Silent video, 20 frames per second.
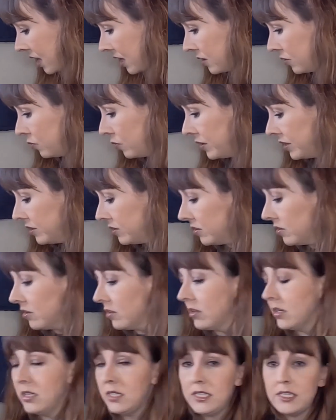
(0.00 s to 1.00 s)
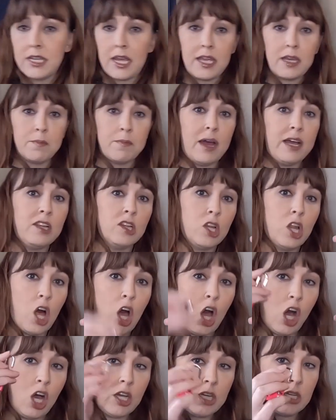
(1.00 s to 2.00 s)
I will take my
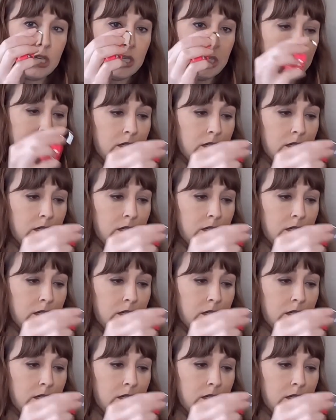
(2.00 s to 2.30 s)
lock